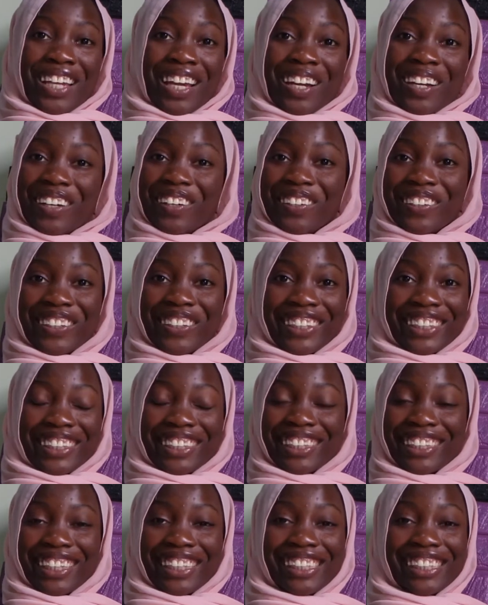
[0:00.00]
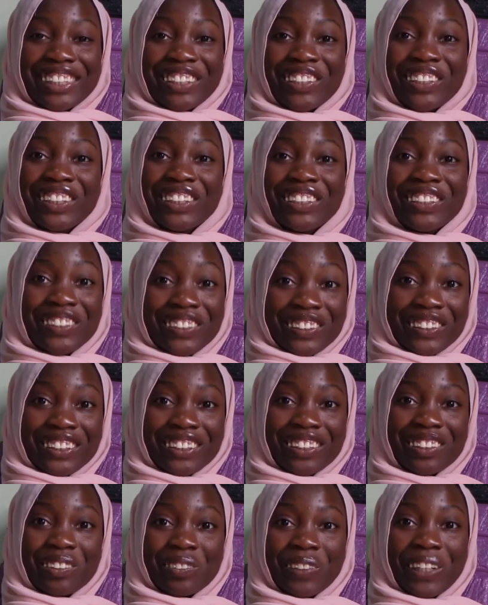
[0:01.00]
God. Engineering
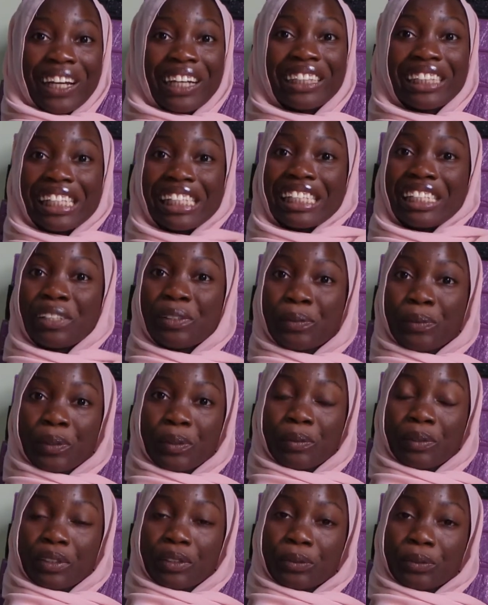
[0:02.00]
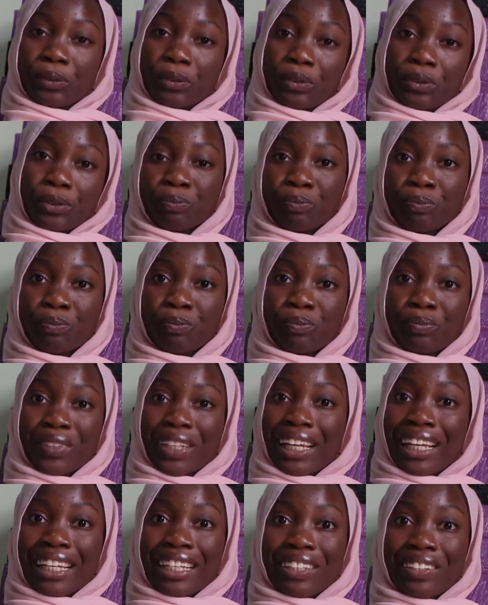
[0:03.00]
students, we actually know what we go through.
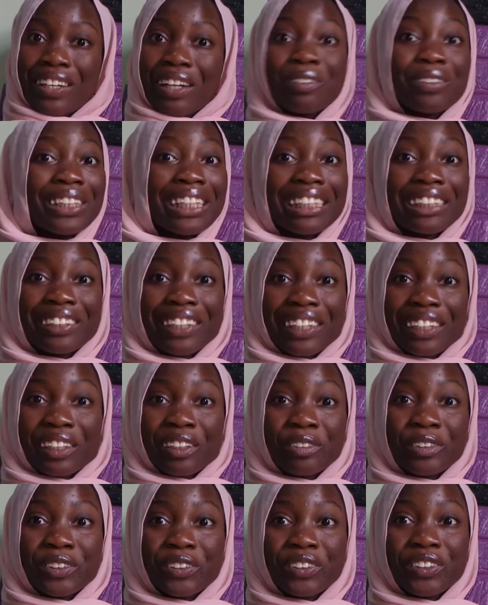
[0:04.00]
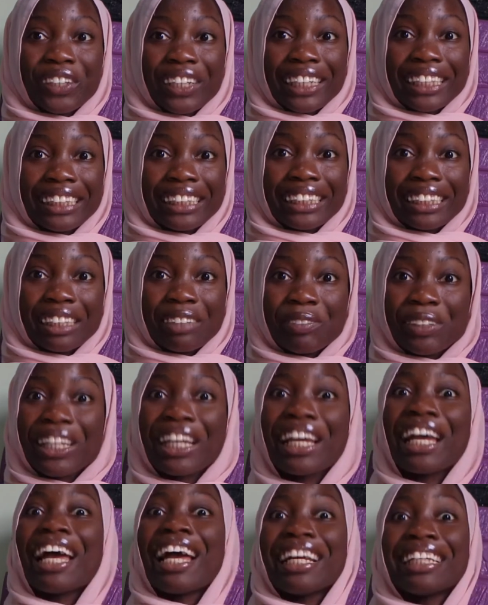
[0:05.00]
You have to learn to adapt to stress.
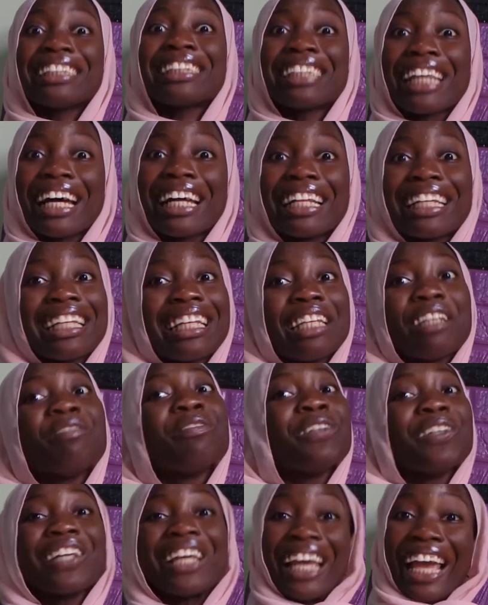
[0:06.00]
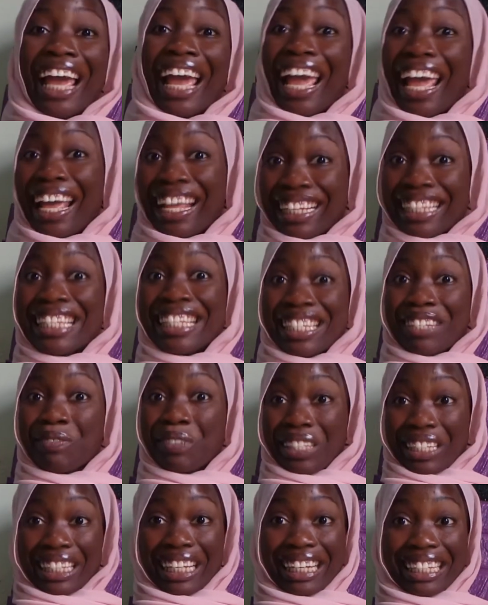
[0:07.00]
If you can't
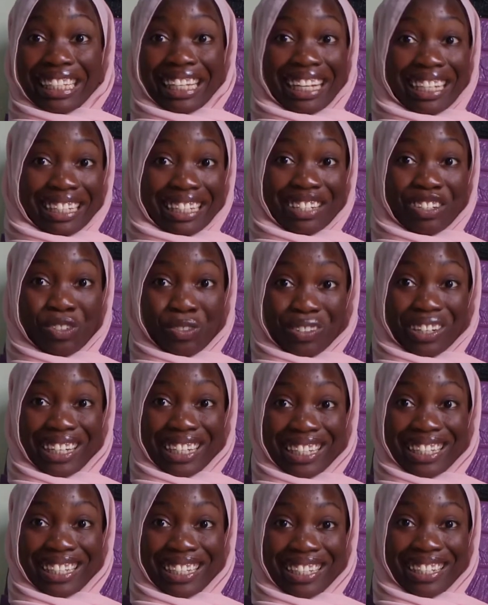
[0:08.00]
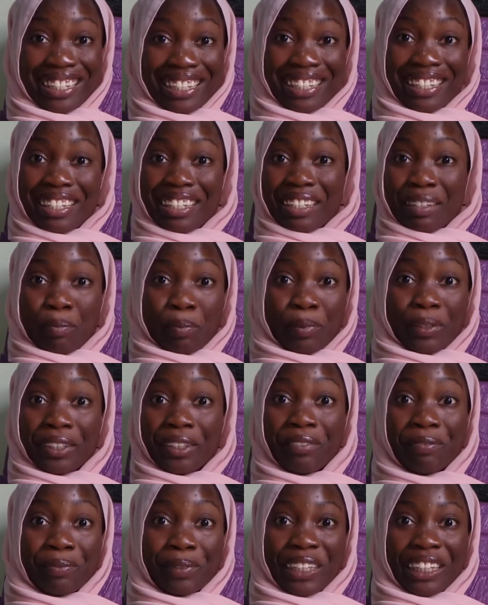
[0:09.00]
withstand that stress,
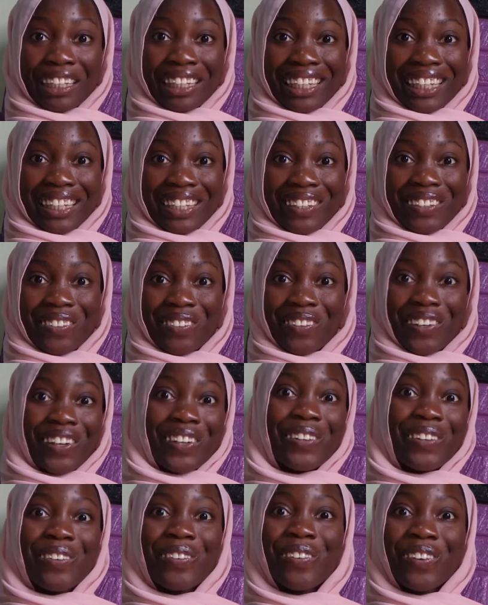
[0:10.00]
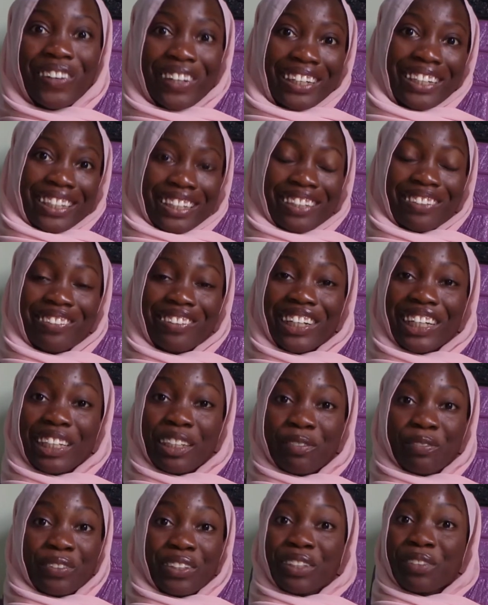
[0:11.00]
believe me, you are not the right
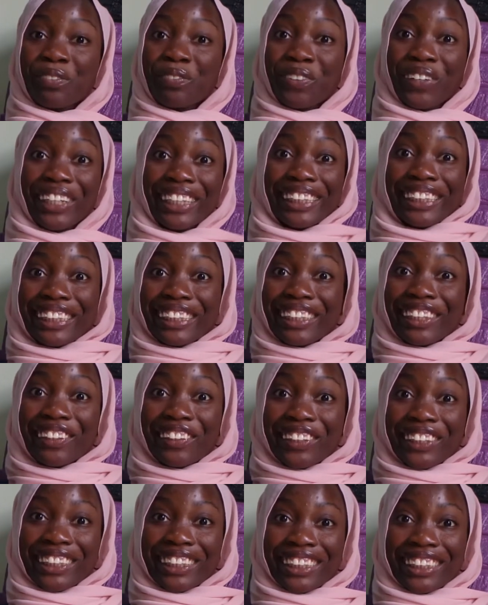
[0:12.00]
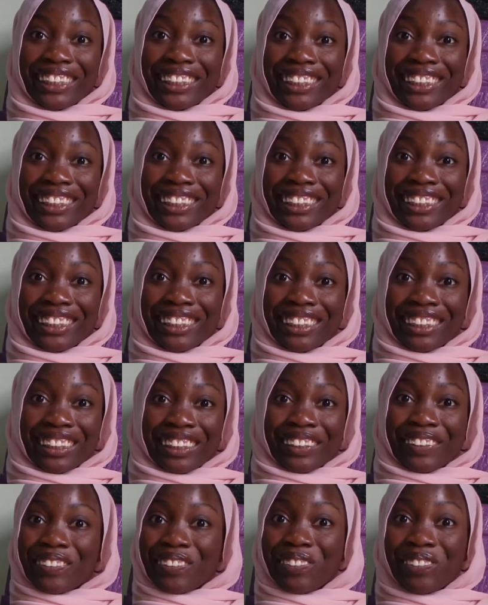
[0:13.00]
fit for engineering.
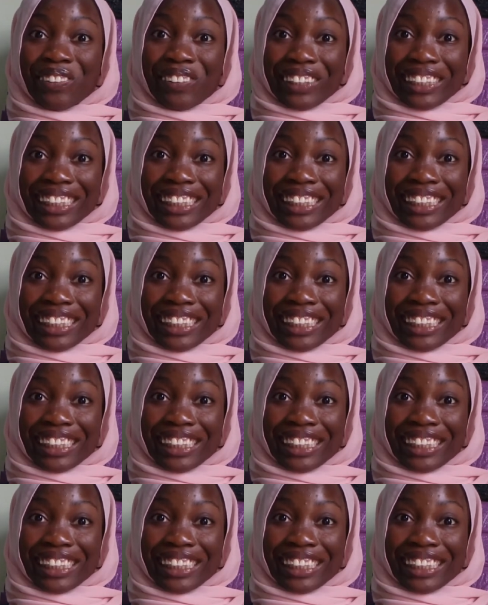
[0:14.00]
You're not.